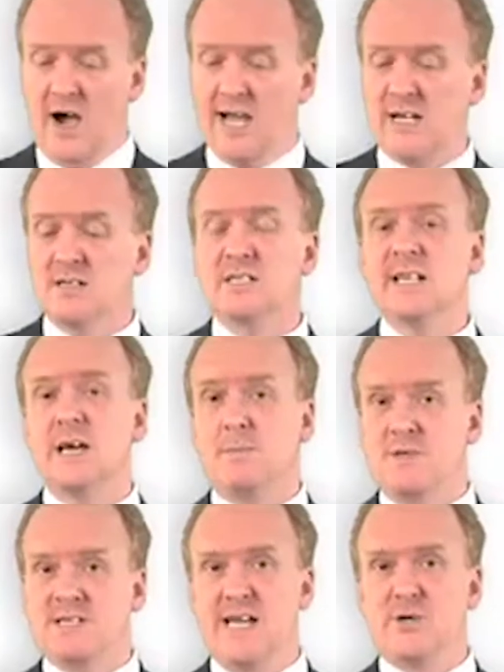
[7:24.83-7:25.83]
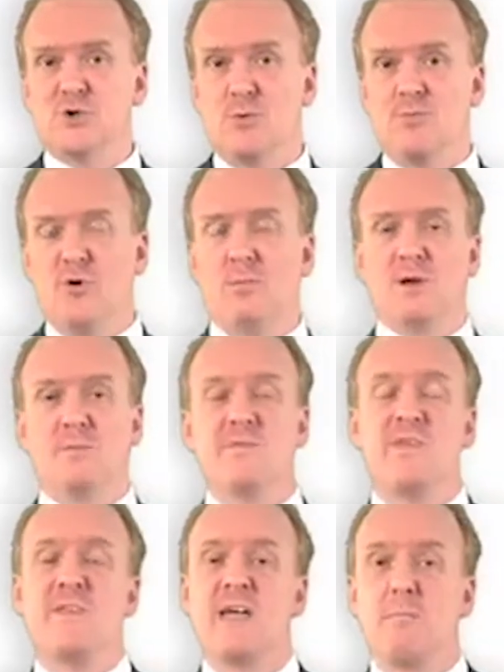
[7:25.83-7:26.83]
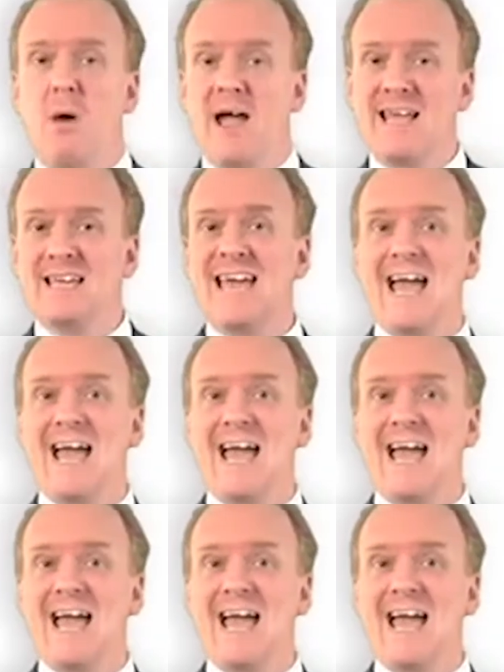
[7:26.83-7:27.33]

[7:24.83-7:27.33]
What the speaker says: I can see a potential problem that they might